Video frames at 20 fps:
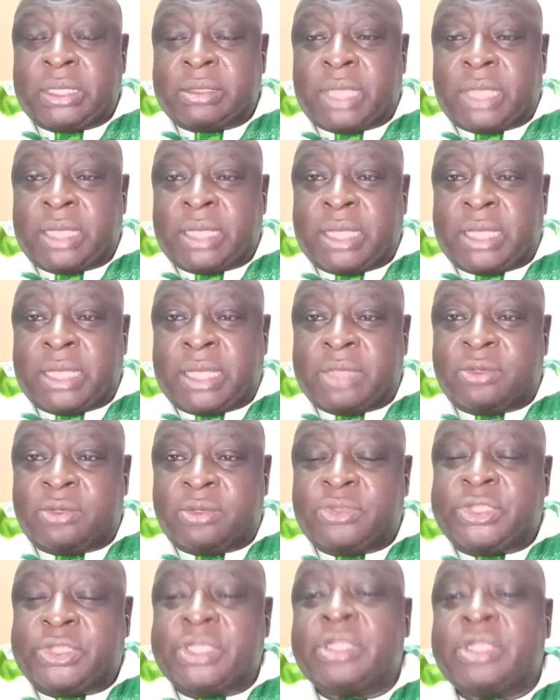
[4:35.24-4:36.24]
I don't
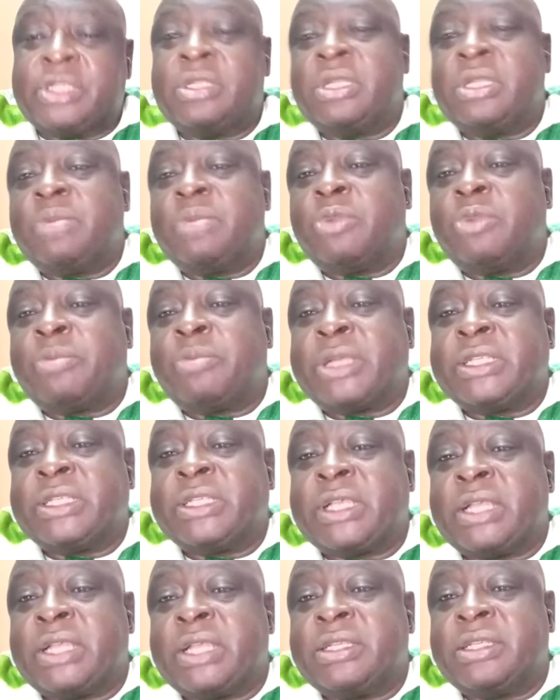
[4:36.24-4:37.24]
see the Labour
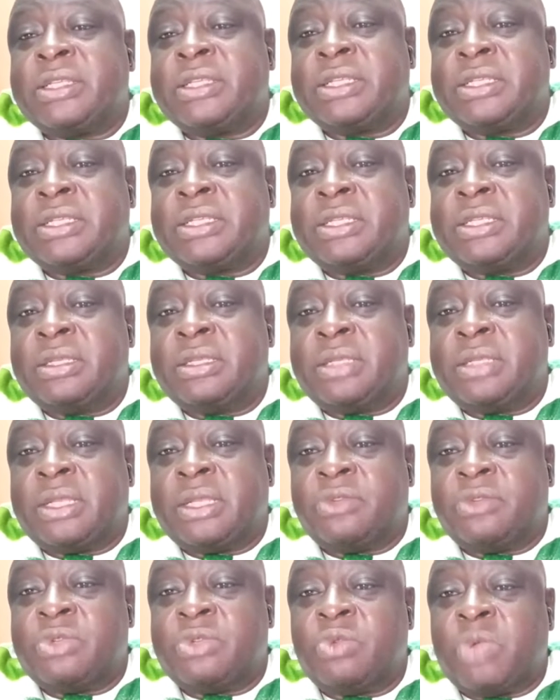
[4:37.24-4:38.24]
Party candidates
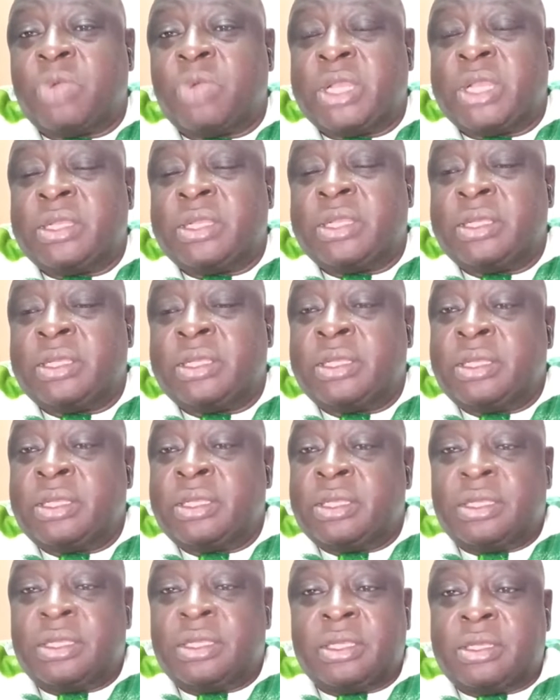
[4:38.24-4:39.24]
doing well
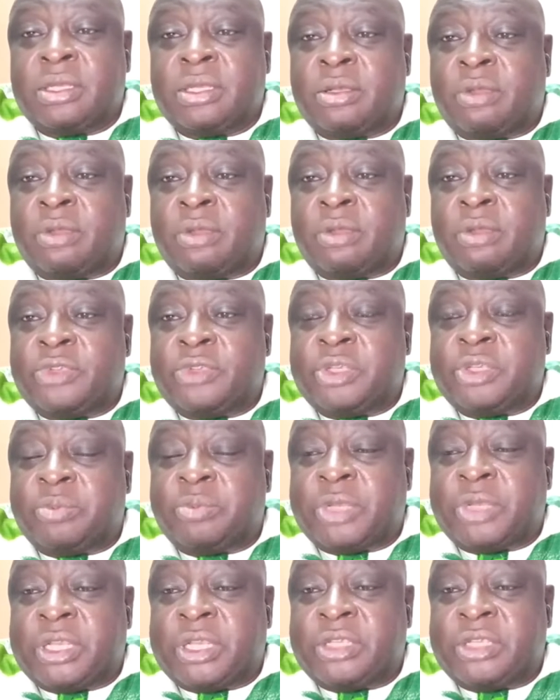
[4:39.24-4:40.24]
in the
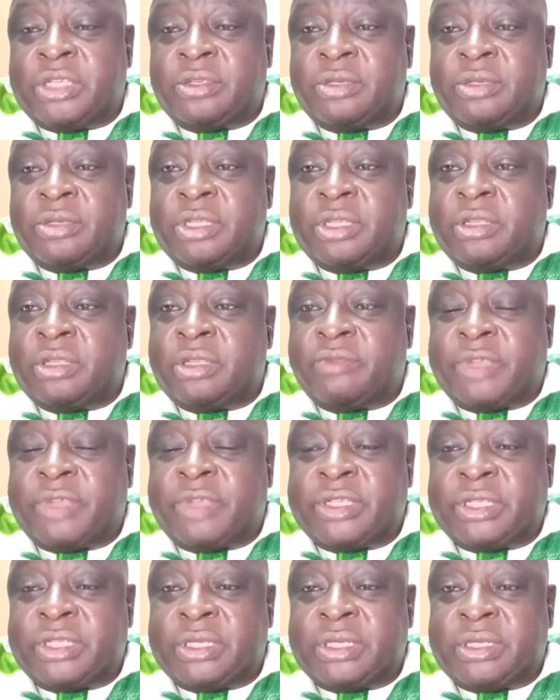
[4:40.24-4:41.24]
governorship election in
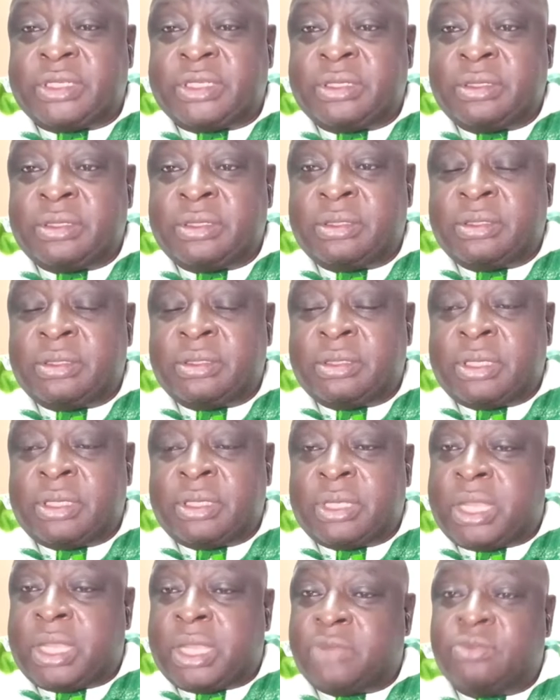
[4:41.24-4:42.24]
Rivers State.
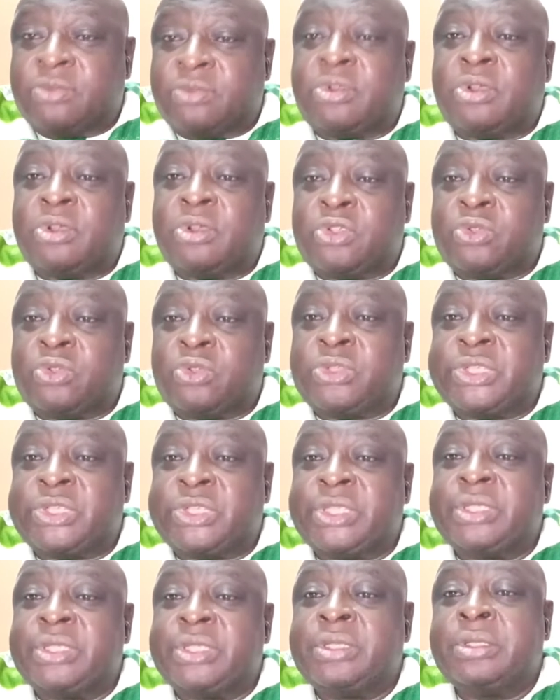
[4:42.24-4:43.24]
I do not also
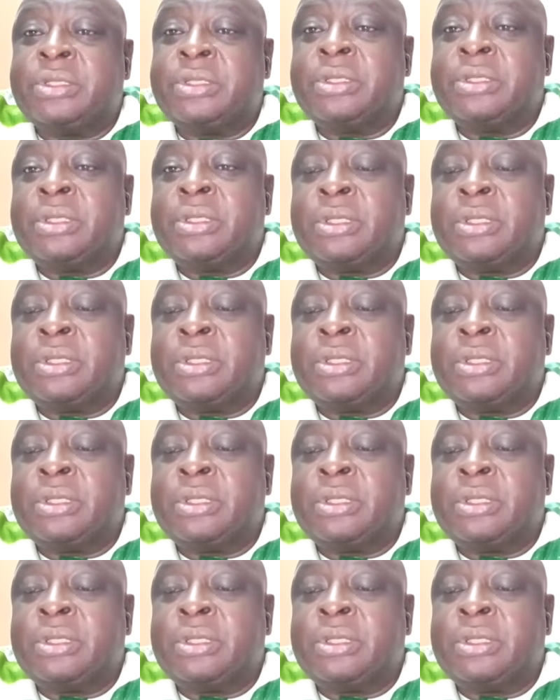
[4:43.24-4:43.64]
see